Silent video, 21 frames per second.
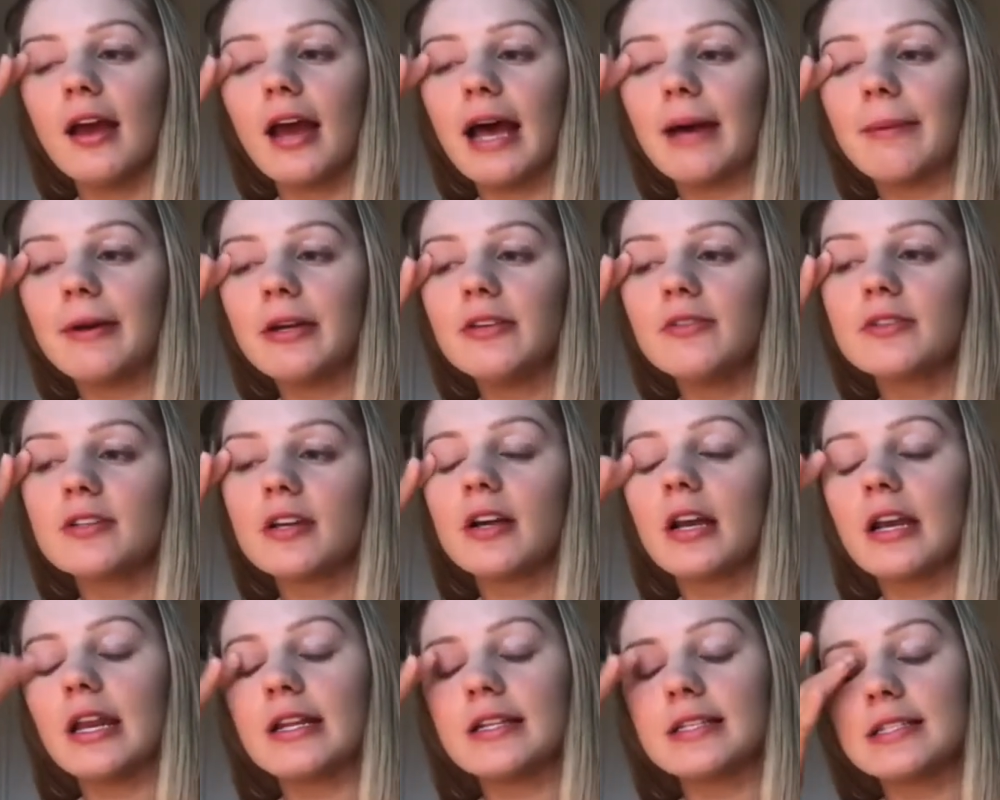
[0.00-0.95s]
how about you
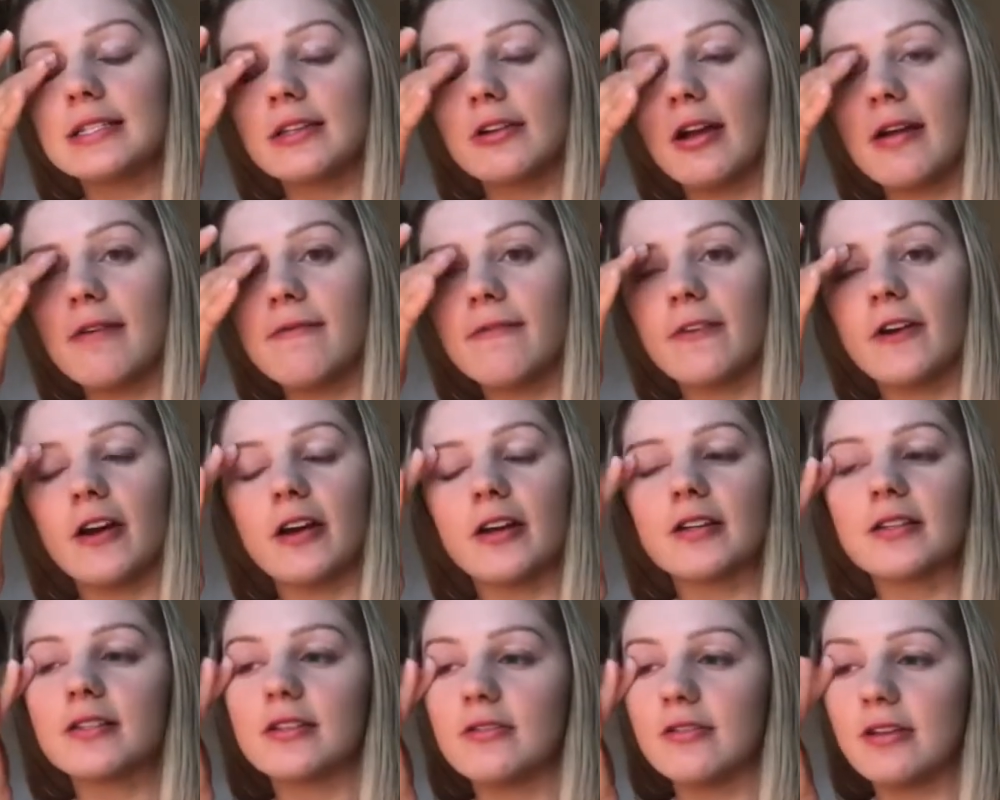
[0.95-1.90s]
start an Instagram
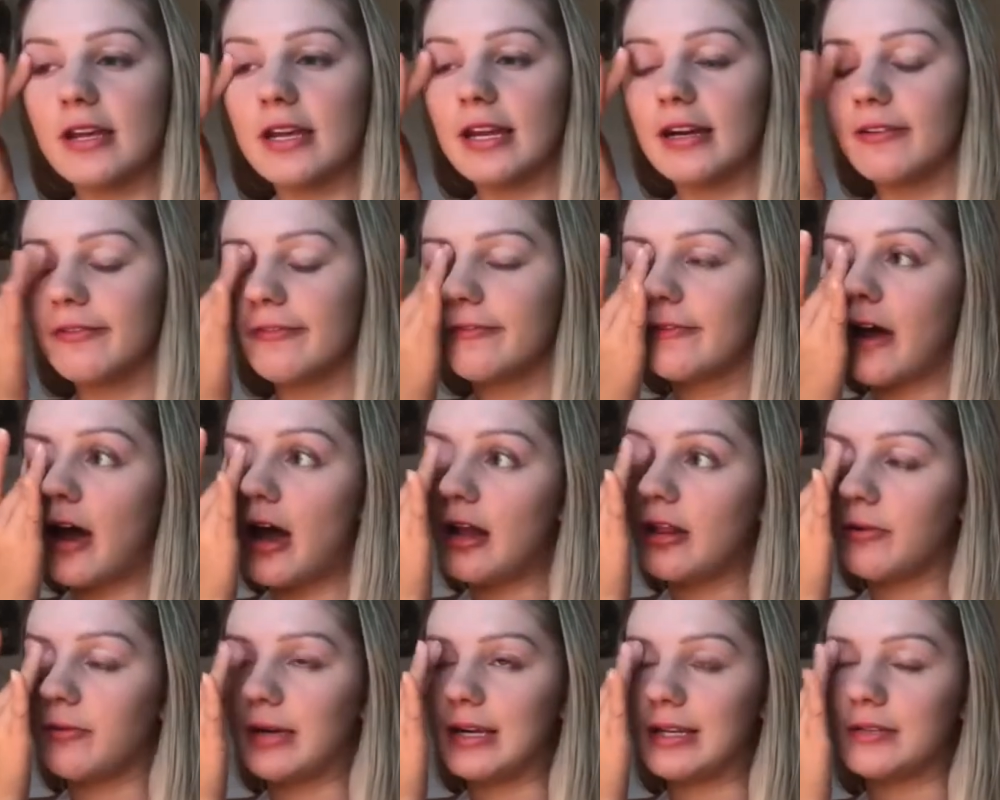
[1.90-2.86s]
first so you can get a
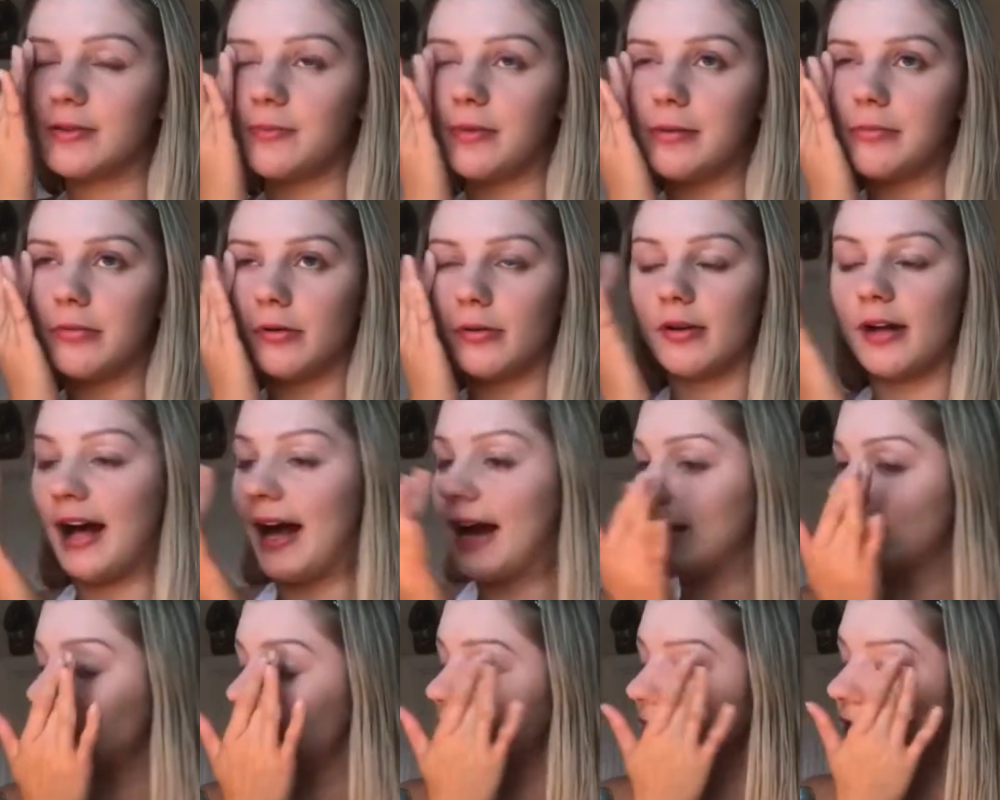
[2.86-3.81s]
following so people will
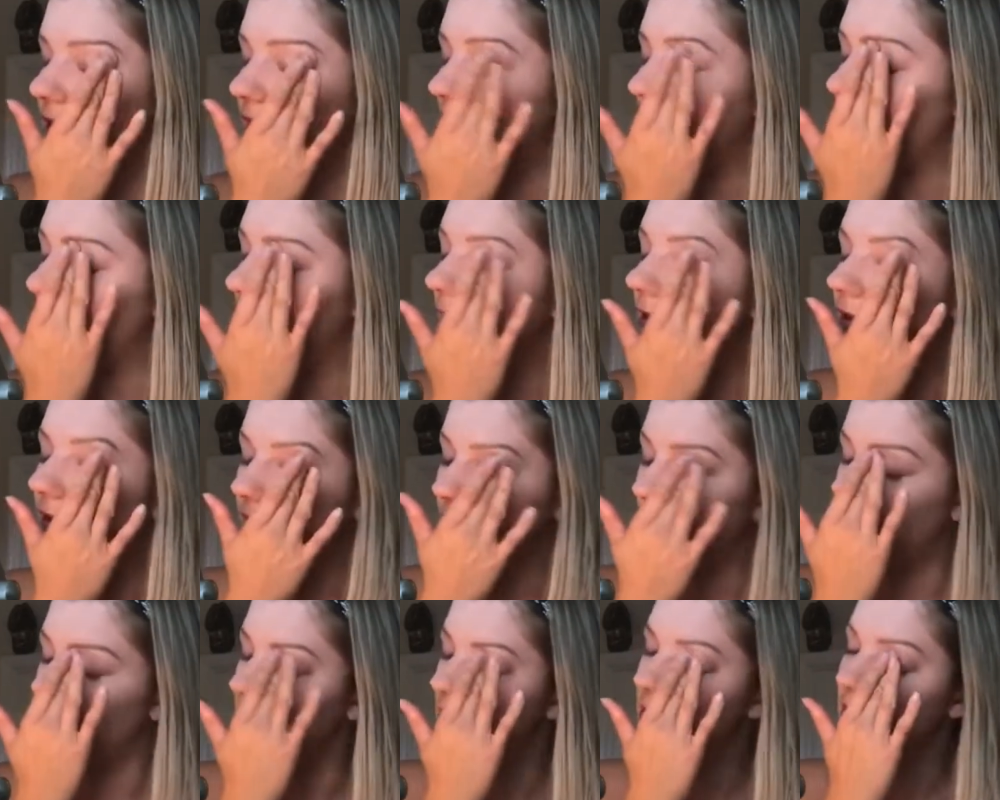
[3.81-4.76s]
actually like,
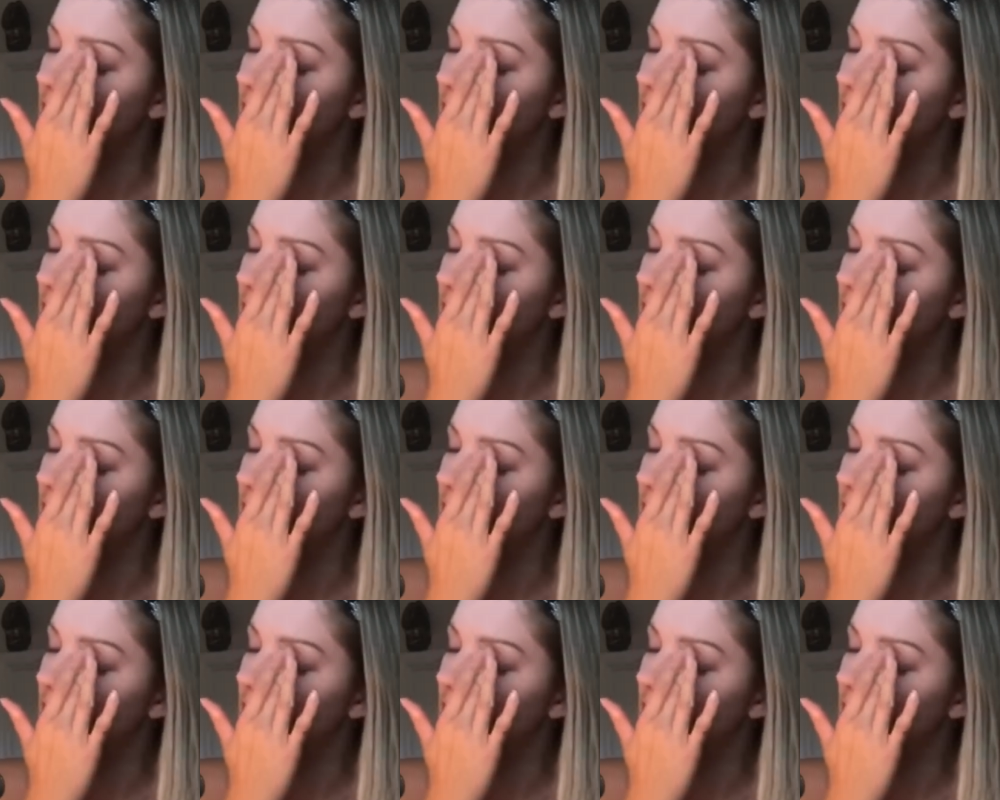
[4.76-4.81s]
you know,